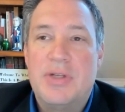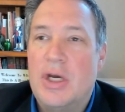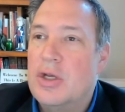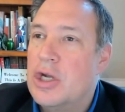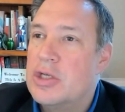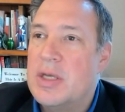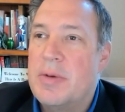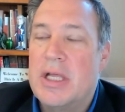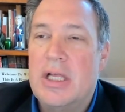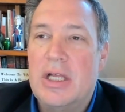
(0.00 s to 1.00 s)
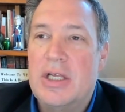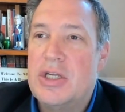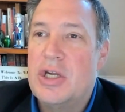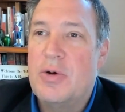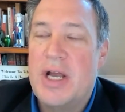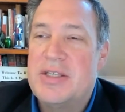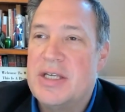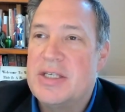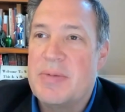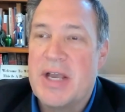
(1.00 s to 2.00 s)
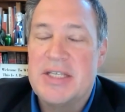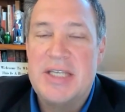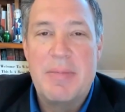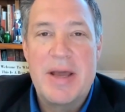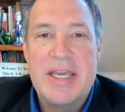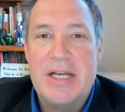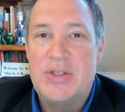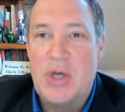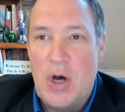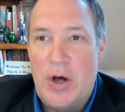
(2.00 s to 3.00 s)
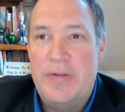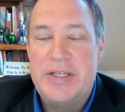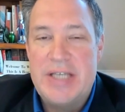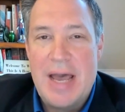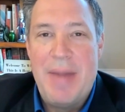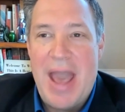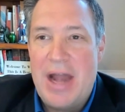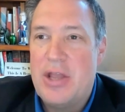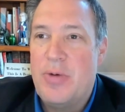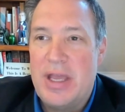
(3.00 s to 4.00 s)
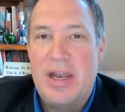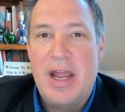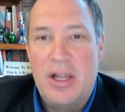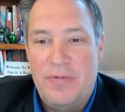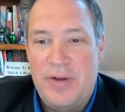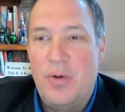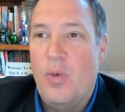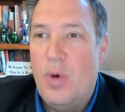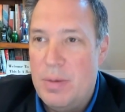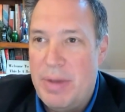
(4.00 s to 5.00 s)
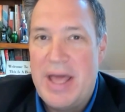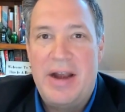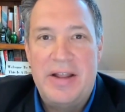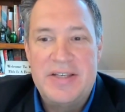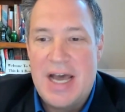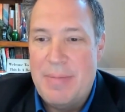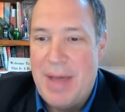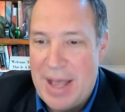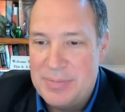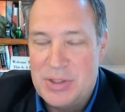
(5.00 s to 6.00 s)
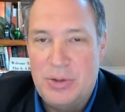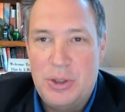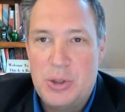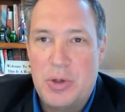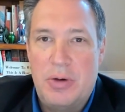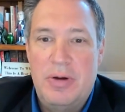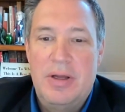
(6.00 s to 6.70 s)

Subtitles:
It's something I say to my kids all the time. How do you eat an elephant? One bite at a time. Absolutely true.